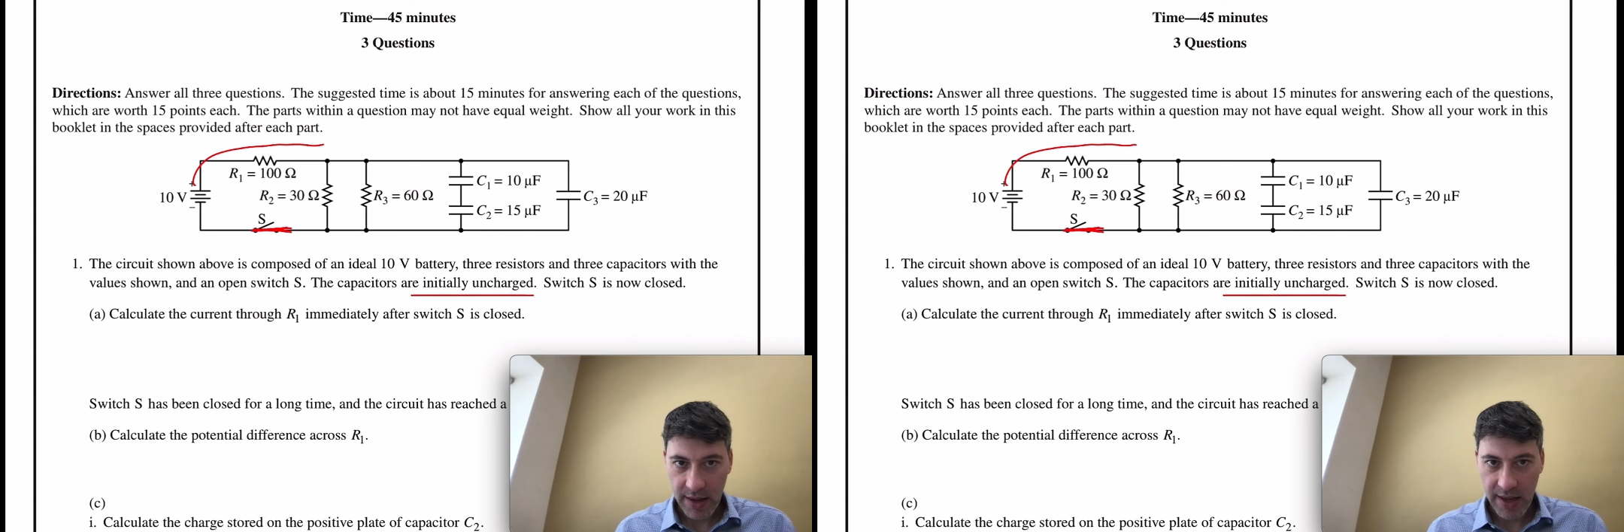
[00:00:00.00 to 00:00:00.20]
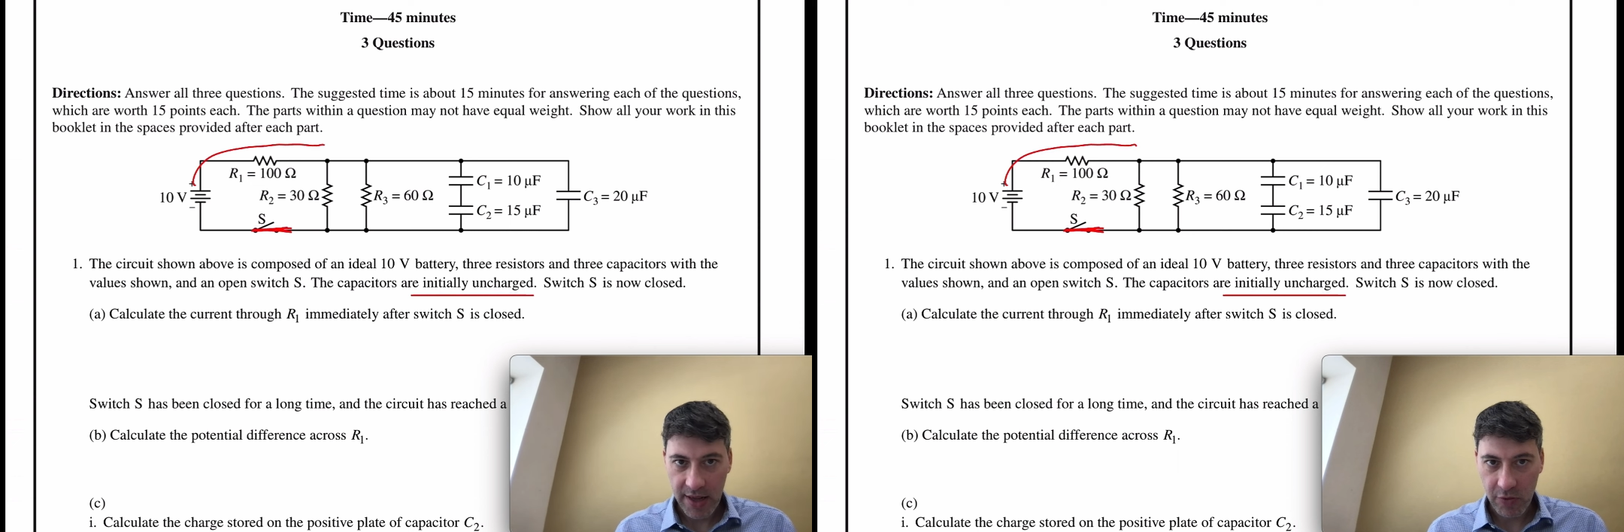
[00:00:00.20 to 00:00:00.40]

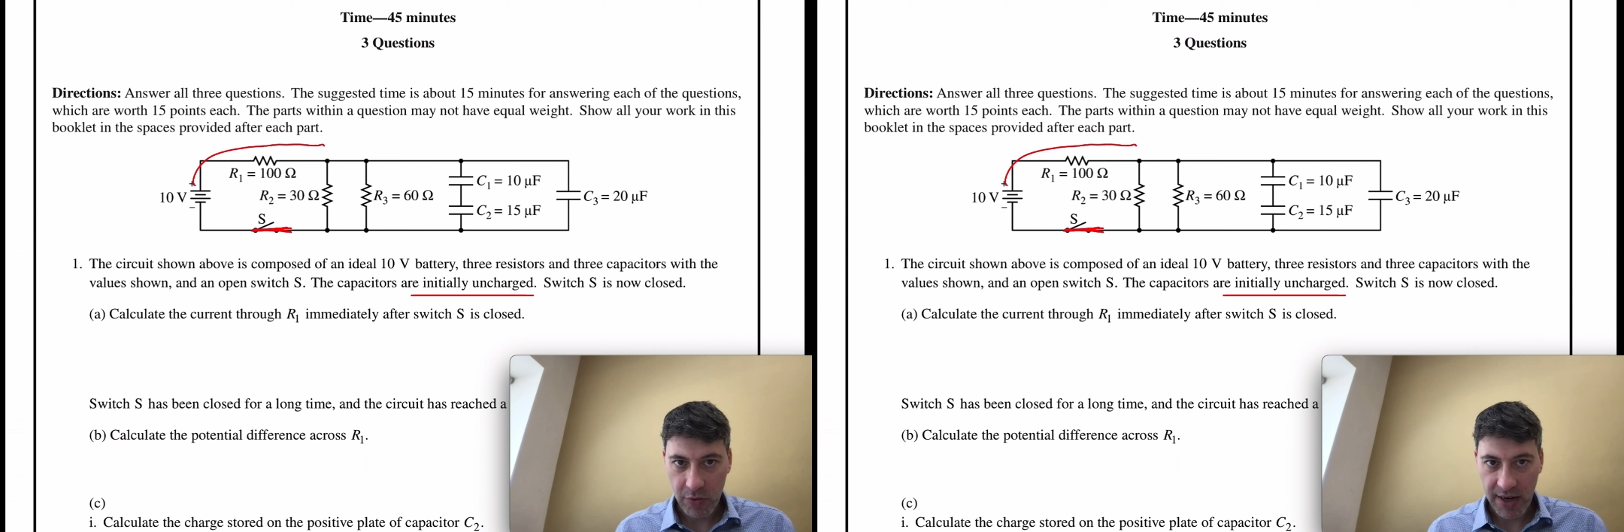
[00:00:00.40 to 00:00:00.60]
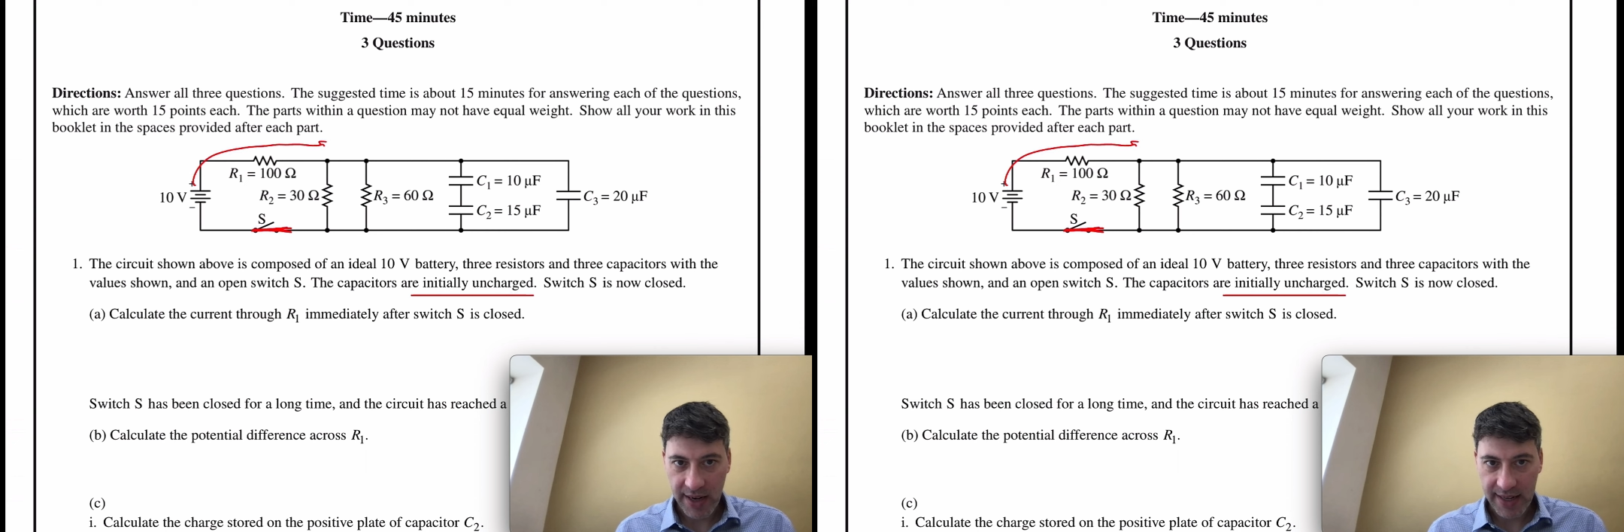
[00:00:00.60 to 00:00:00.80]
It
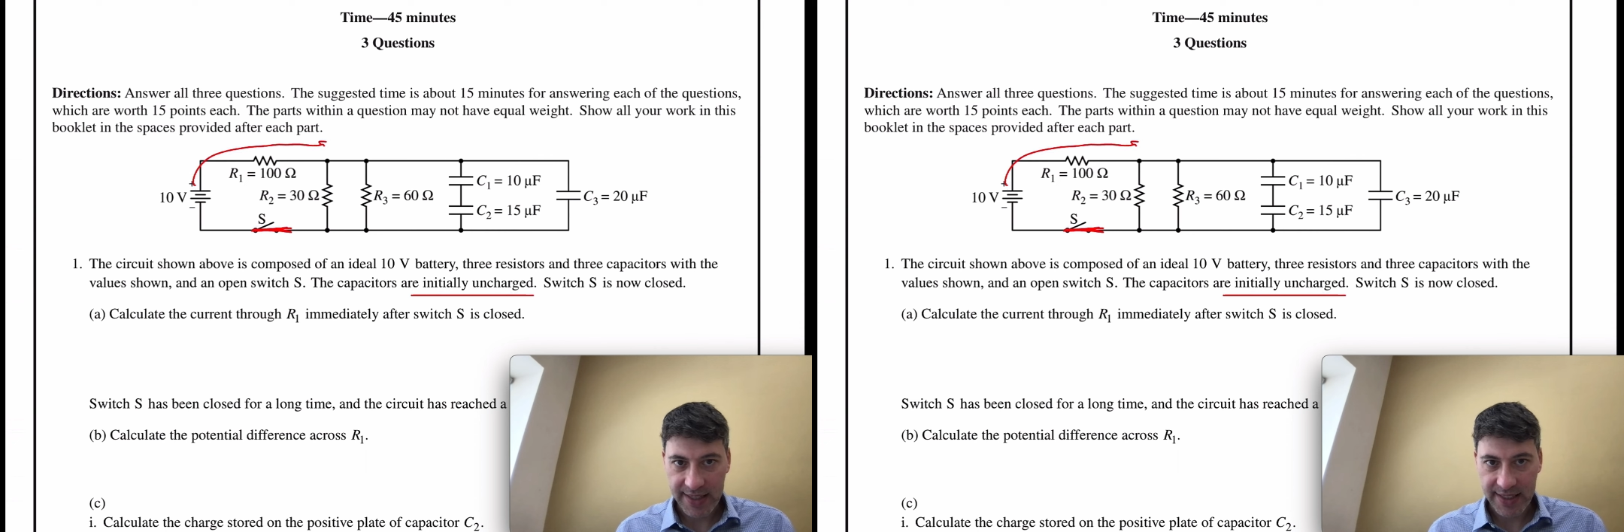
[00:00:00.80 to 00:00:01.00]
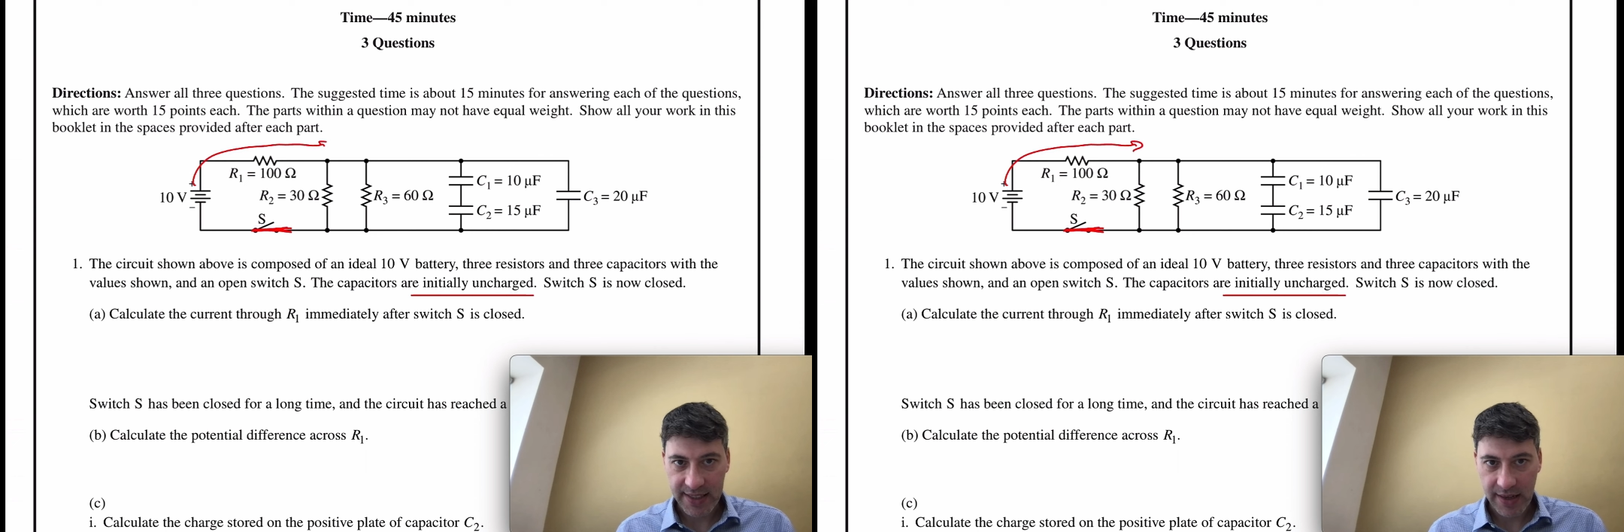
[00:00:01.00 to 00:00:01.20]
will
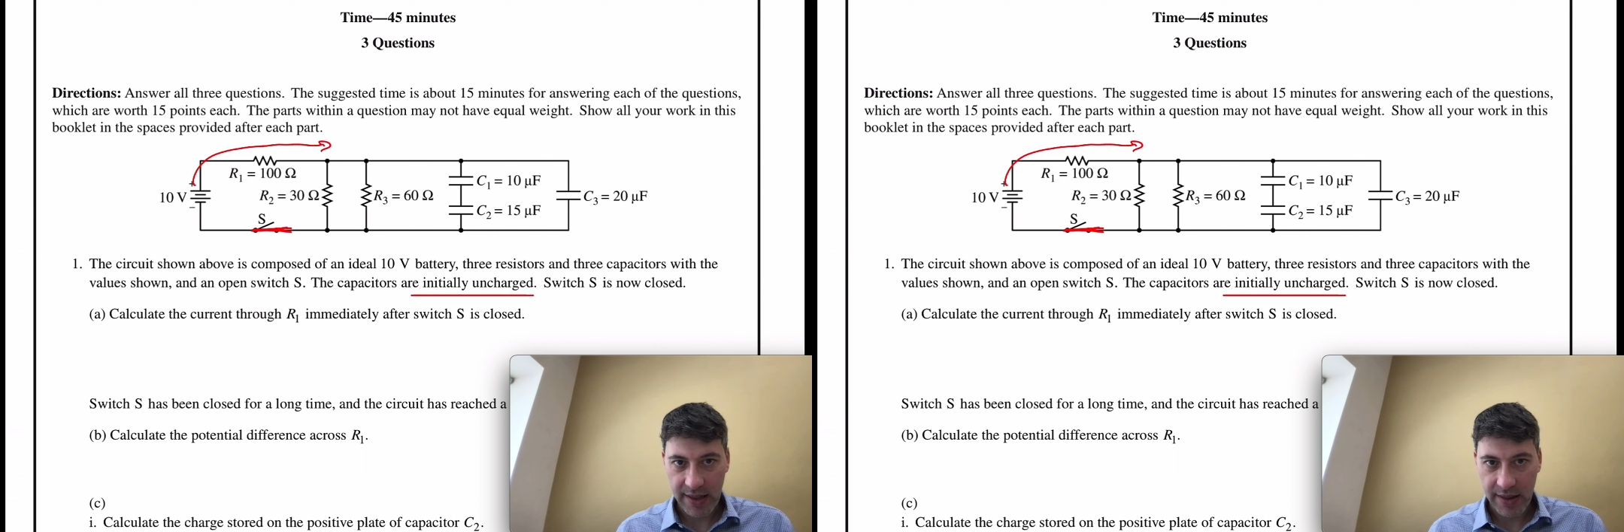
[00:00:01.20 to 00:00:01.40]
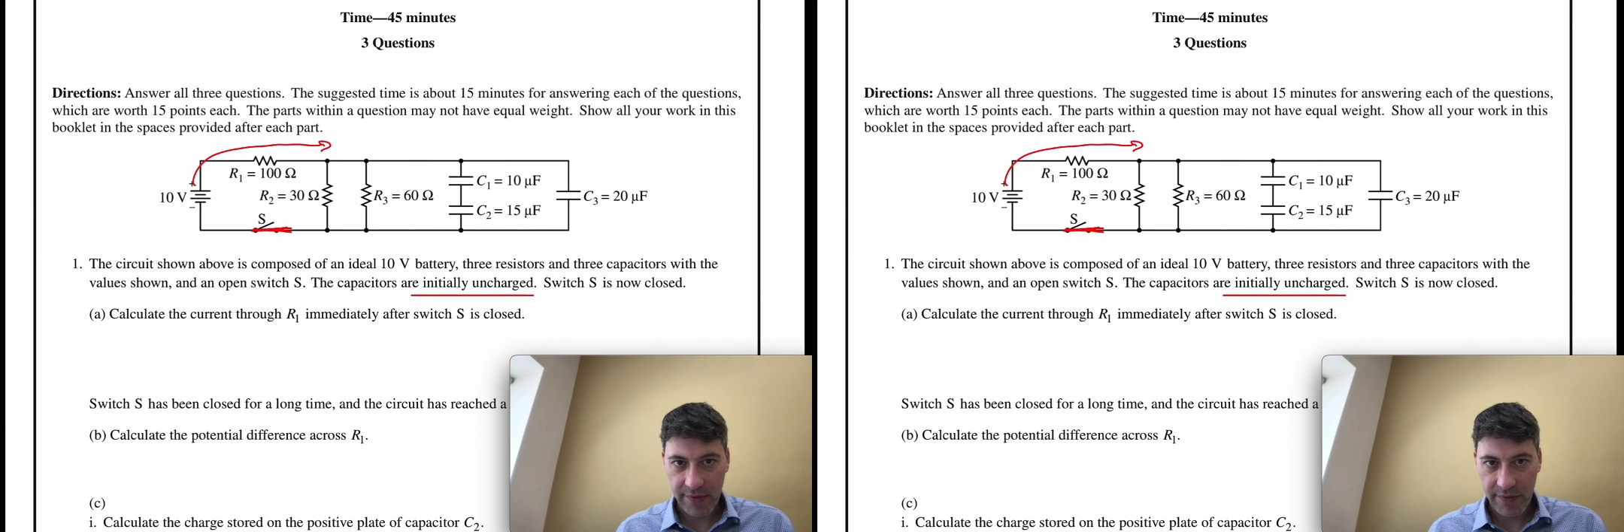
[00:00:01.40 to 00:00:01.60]
reach
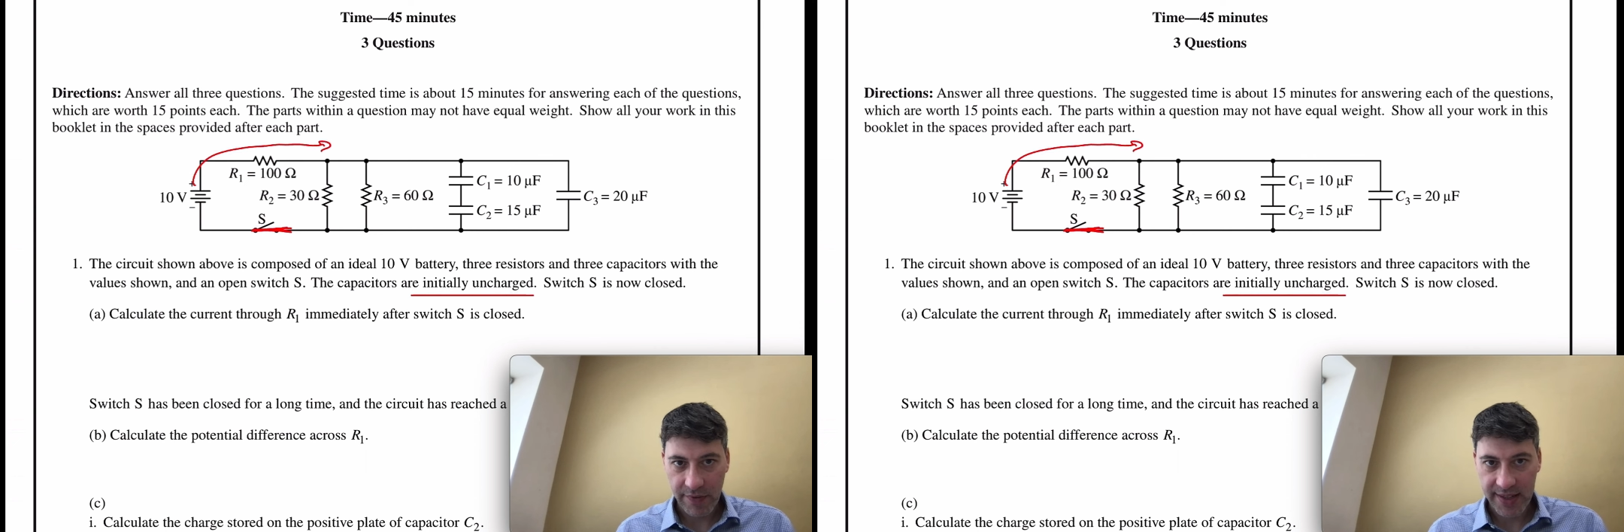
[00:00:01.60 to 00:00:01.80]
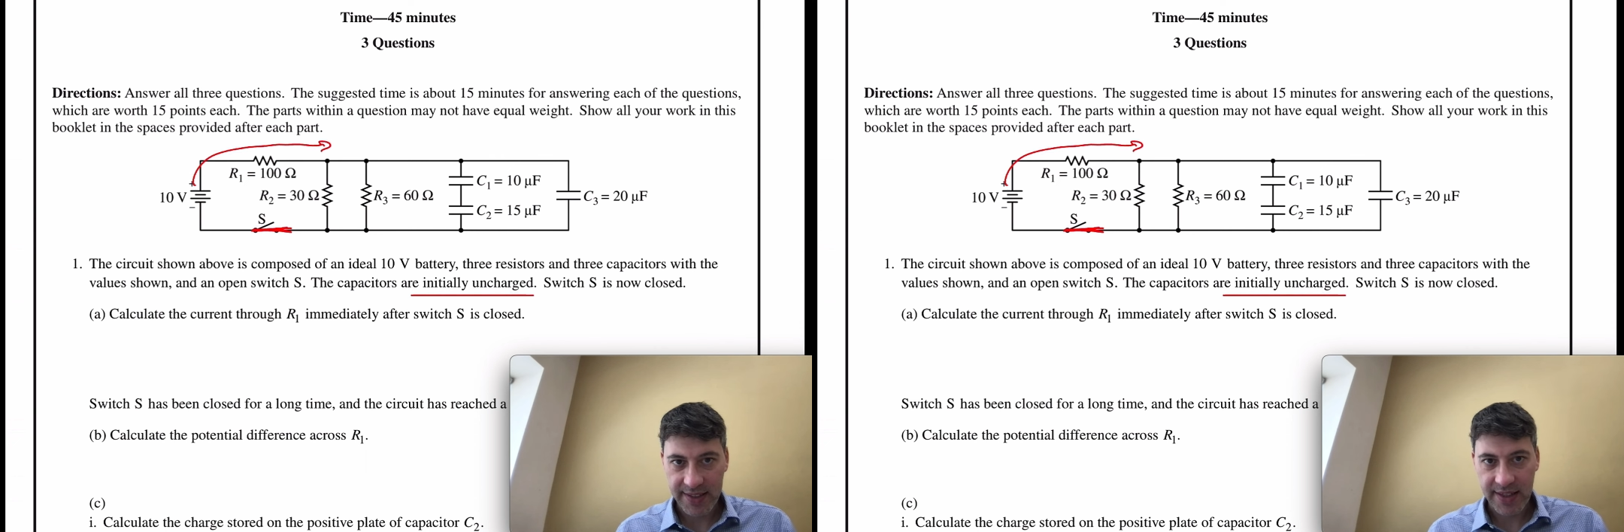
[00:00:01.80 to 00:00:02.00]
the
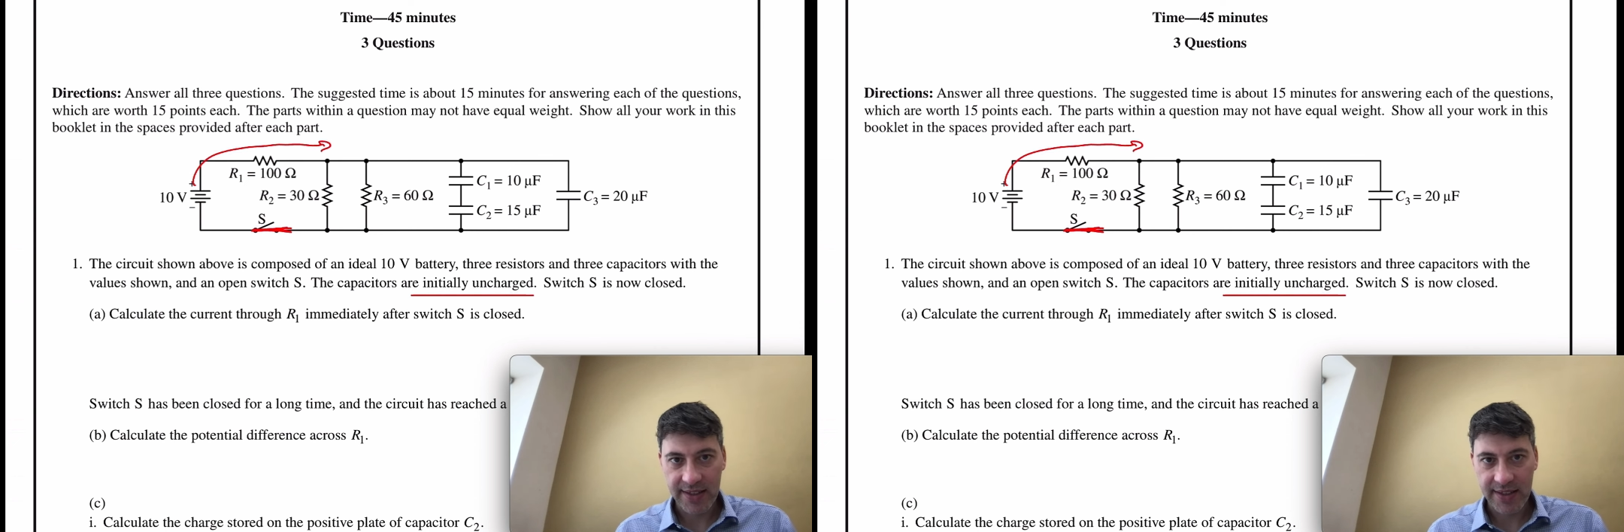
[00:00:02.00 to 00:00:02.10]
first